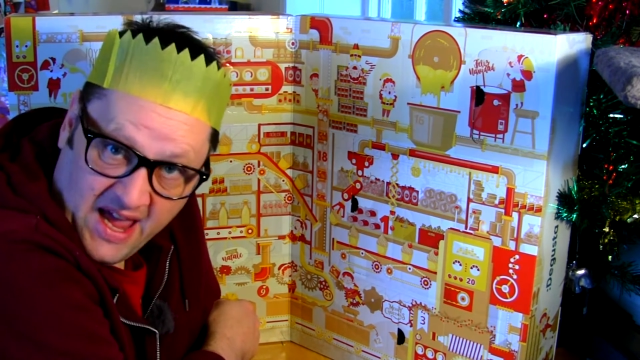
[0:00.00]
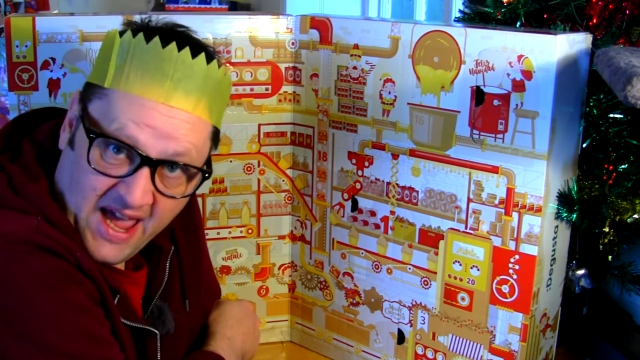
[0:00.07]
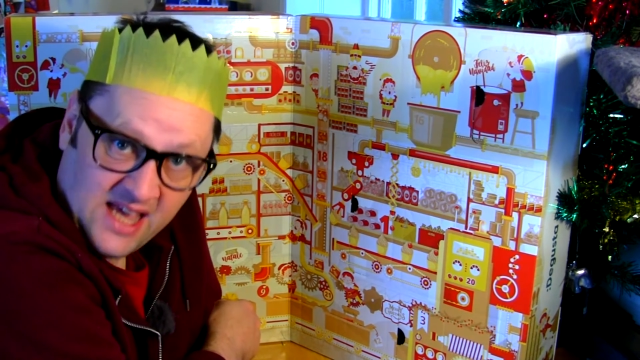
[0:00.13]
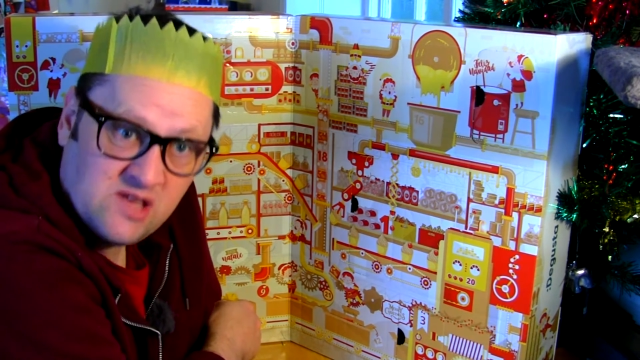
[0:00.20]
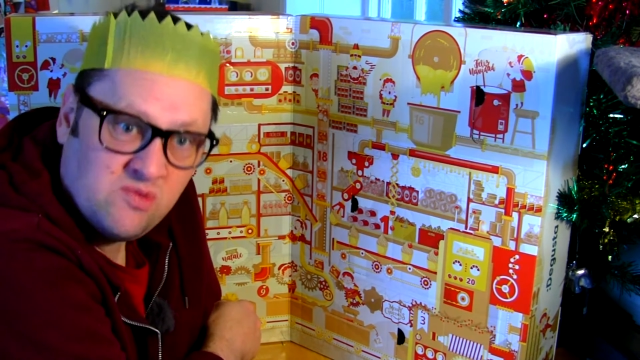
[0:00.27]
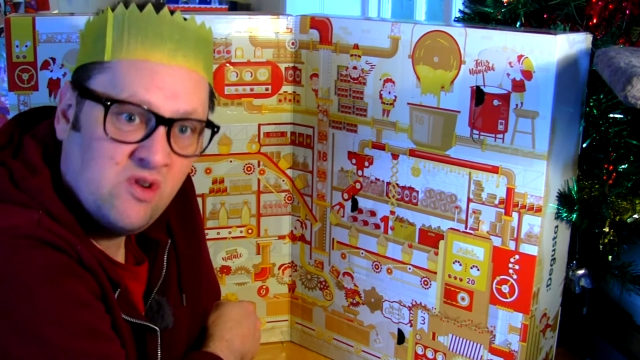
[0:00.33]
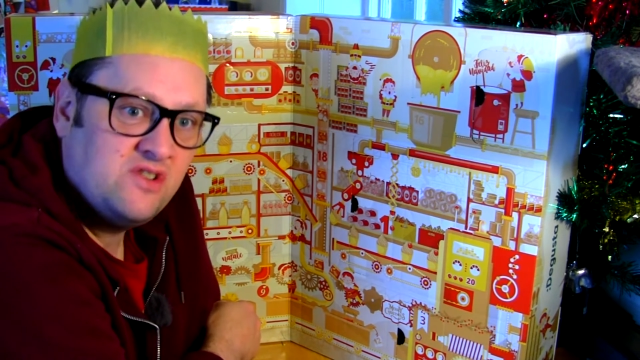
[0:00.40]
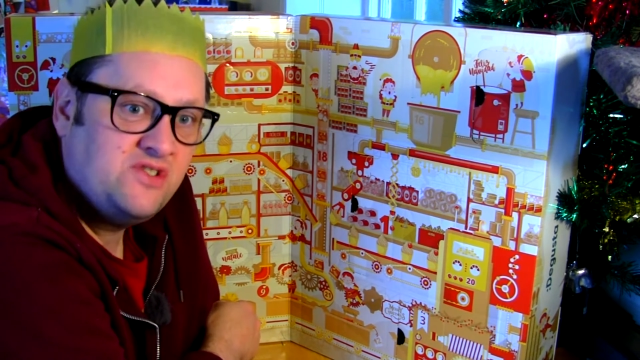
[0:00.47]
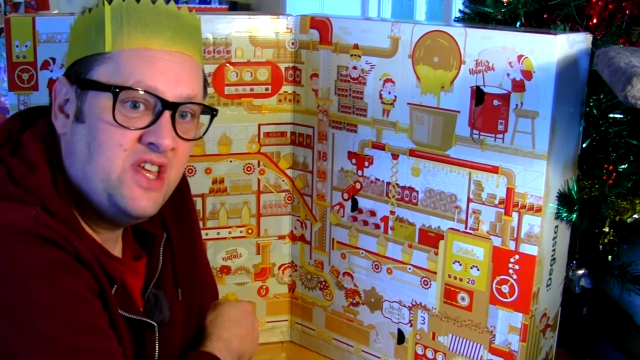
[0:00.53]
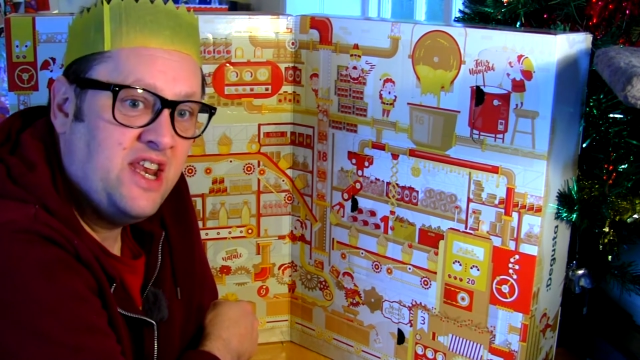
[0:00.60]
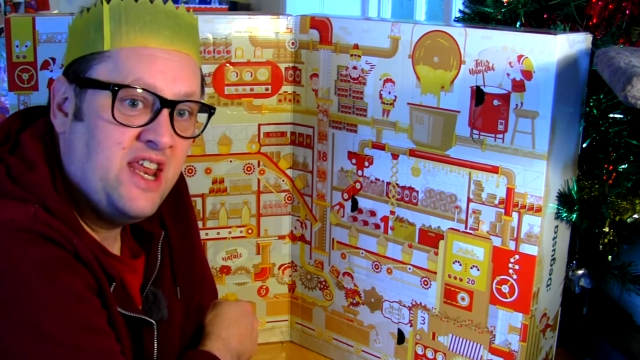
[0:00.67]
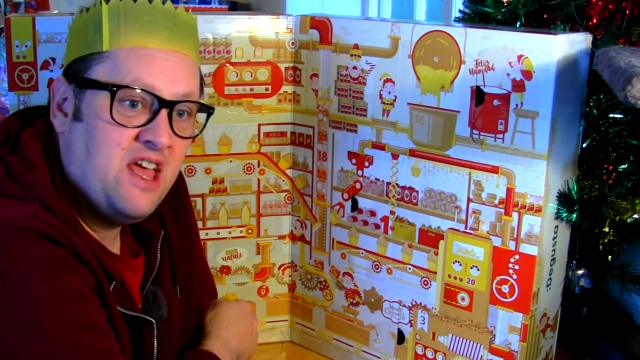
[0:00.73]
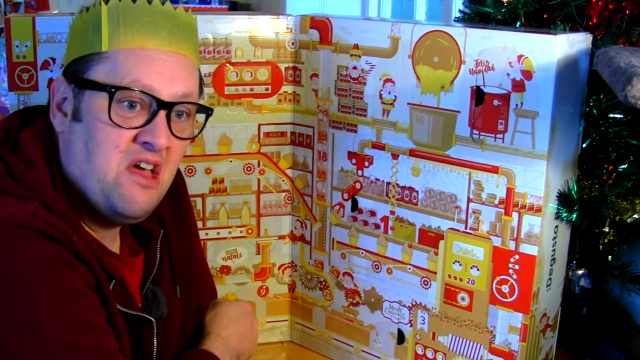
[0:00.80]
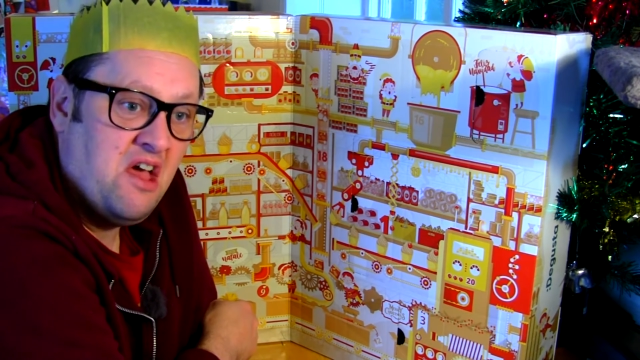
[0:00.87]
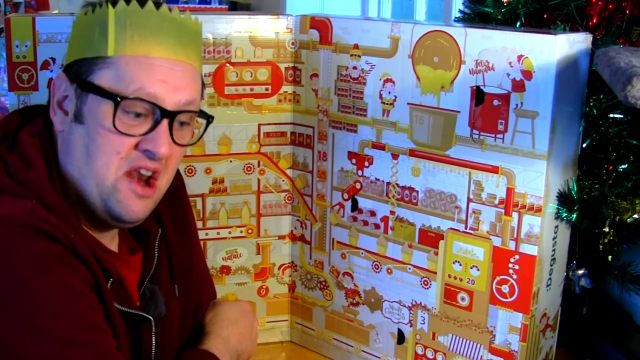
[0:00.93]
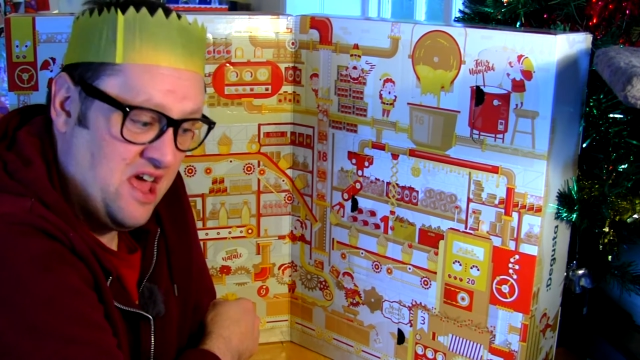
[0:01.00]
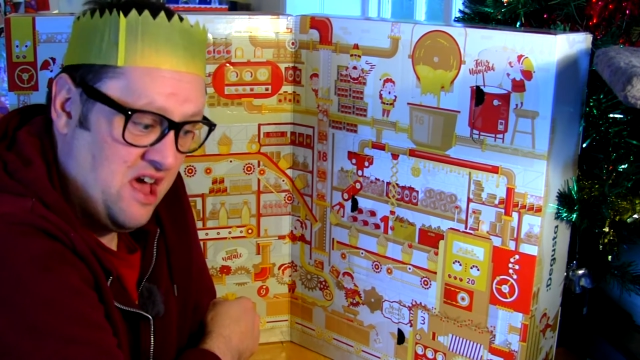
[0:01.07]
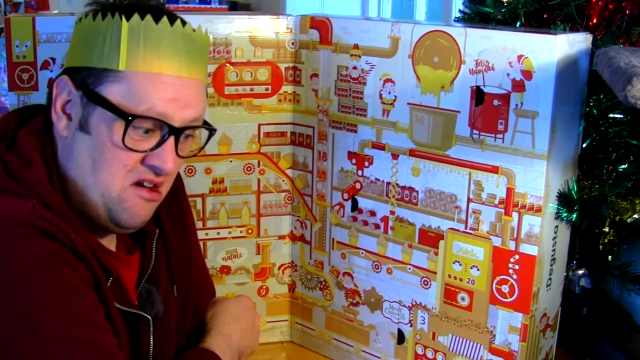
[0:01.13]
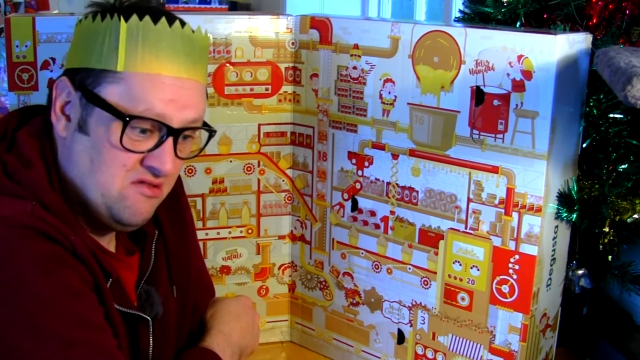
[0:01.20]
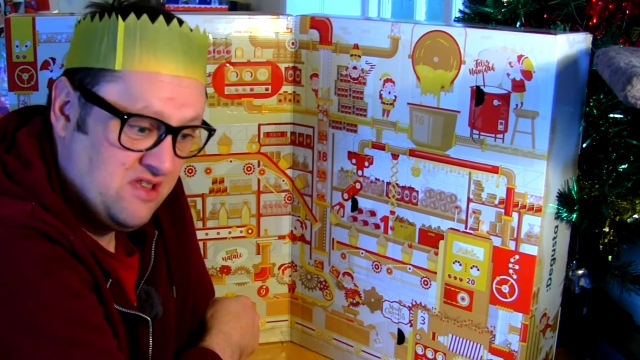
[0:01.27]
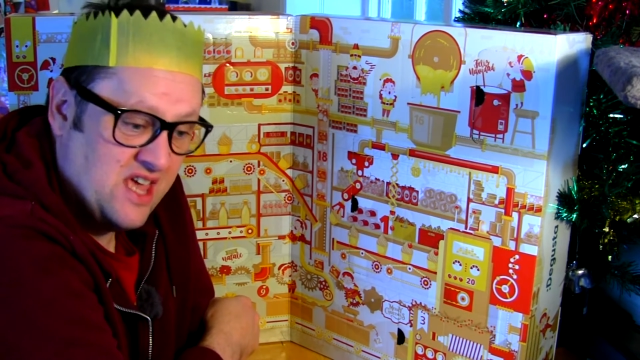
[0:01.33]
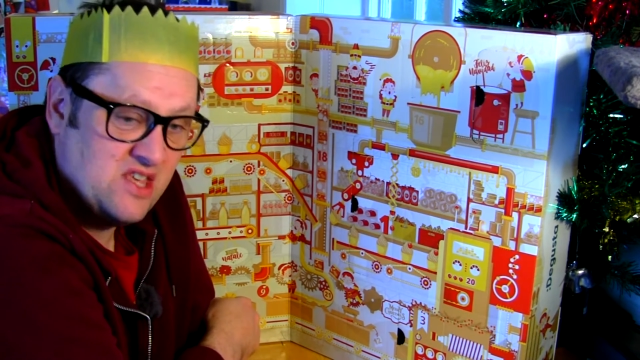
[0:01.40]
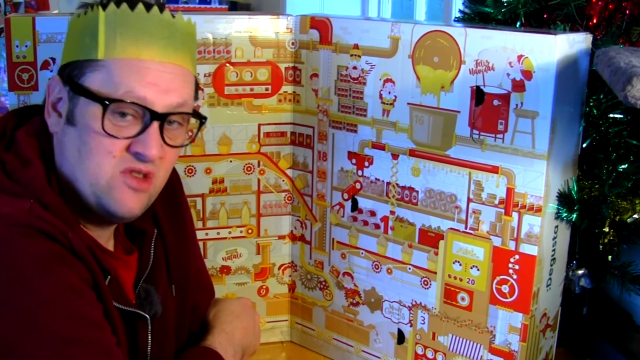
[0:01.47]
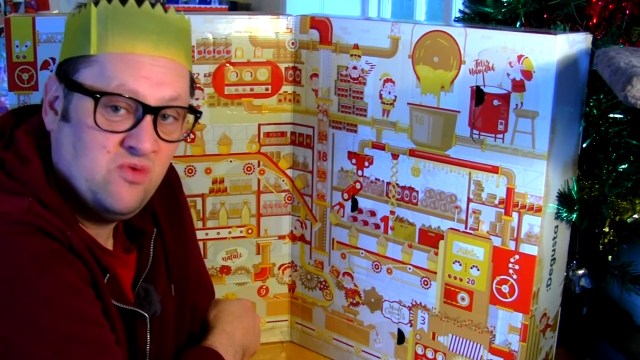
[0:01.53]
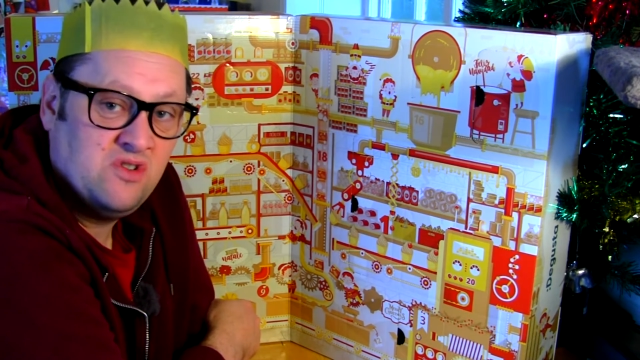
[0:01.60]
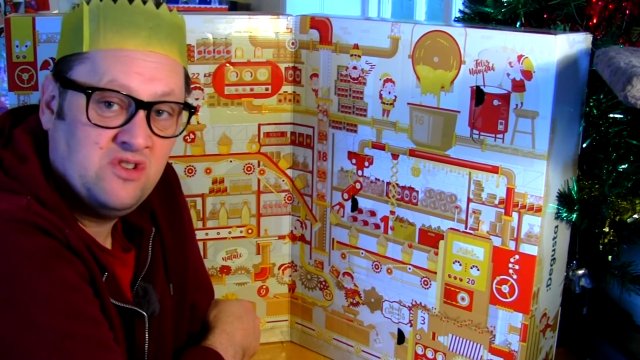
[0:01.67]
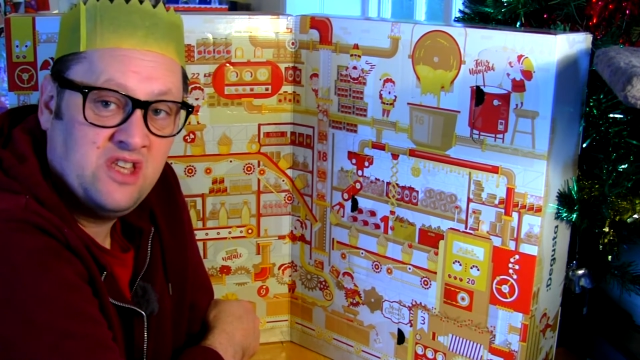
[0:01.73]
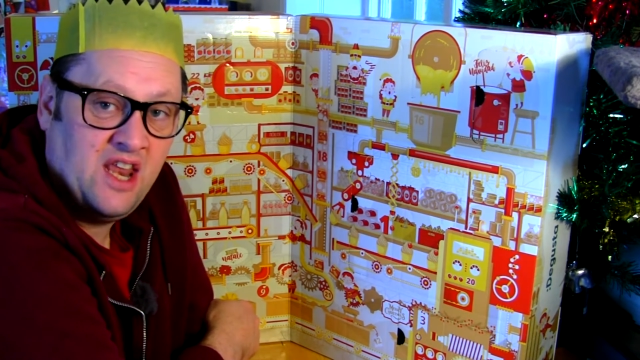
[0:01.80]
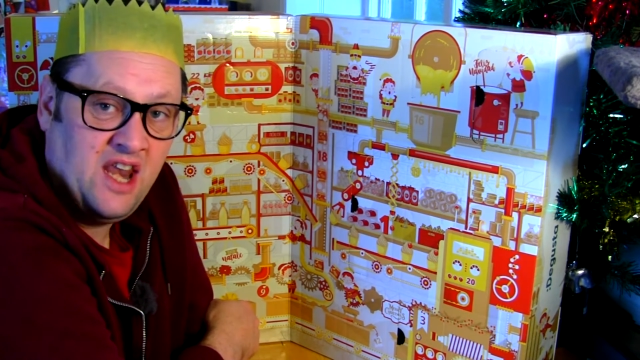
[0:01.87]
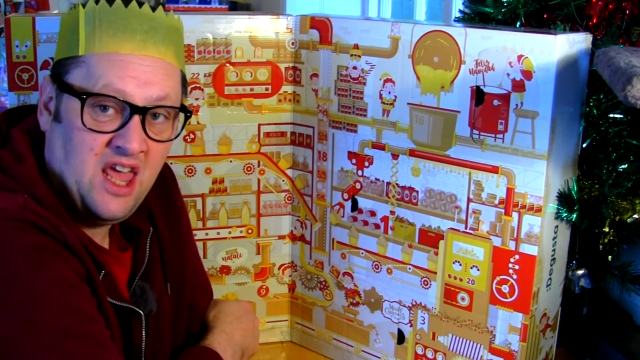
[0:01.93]
guess what's in it and I'll guess
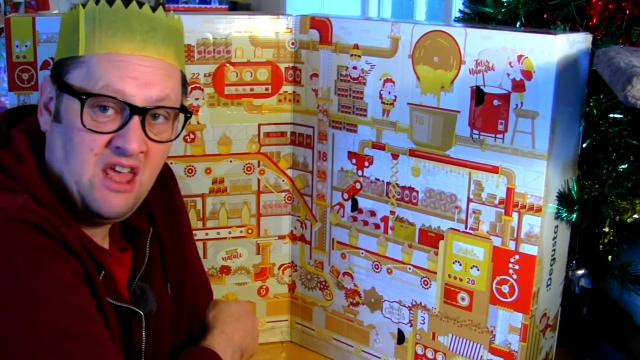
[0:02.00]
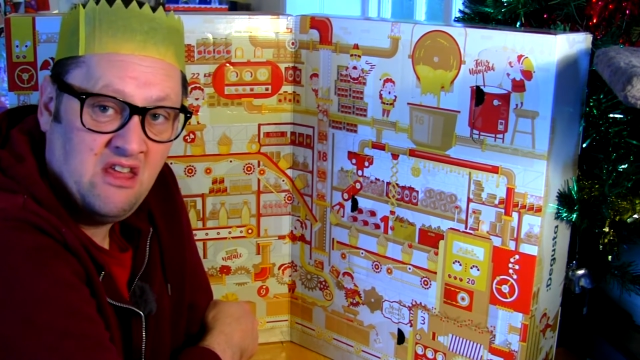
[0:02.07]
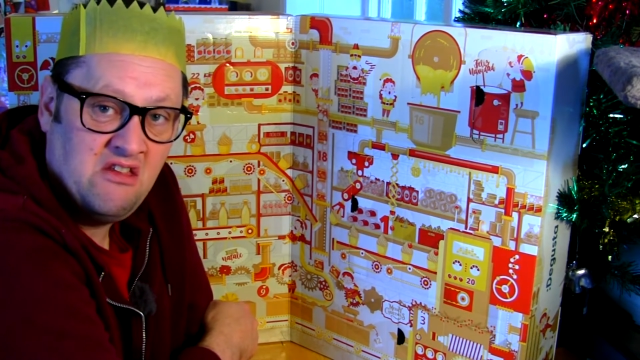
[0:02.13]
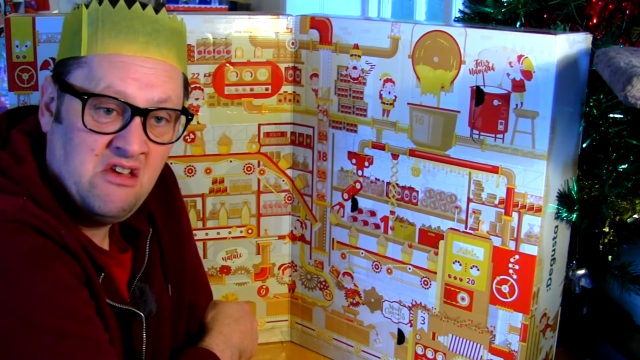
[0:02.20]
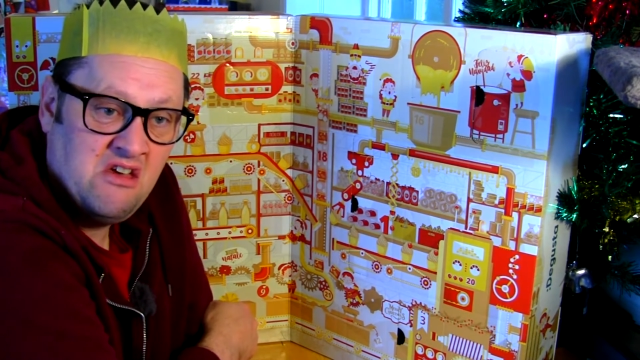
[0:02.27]
what's in it.